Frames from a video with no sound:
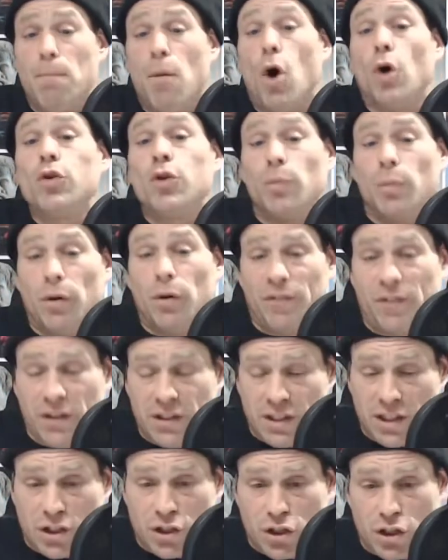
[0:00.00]
multiple
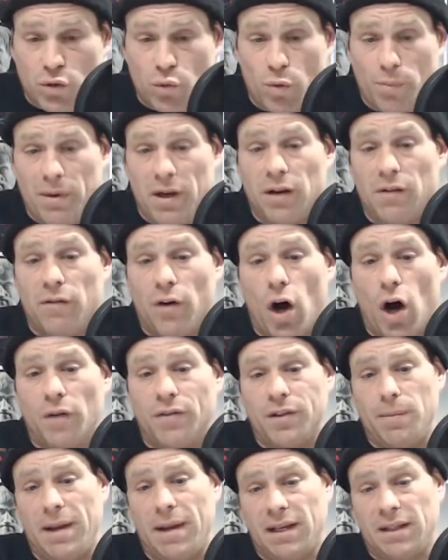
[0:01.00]
physicians would be
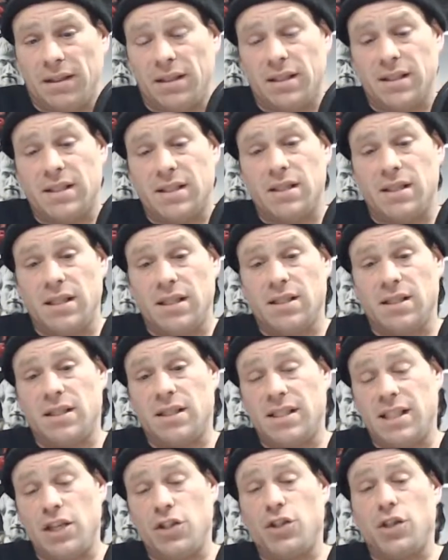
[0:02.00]
involved in making this
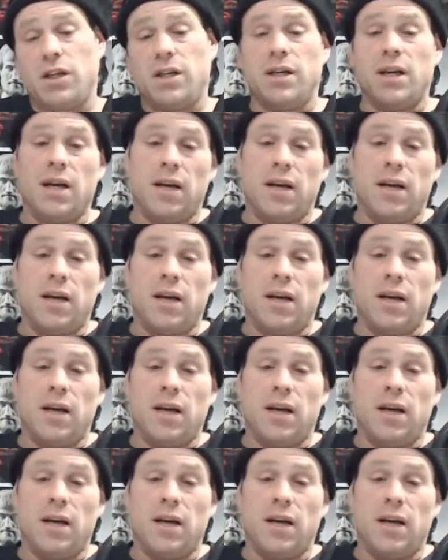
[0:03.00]
decision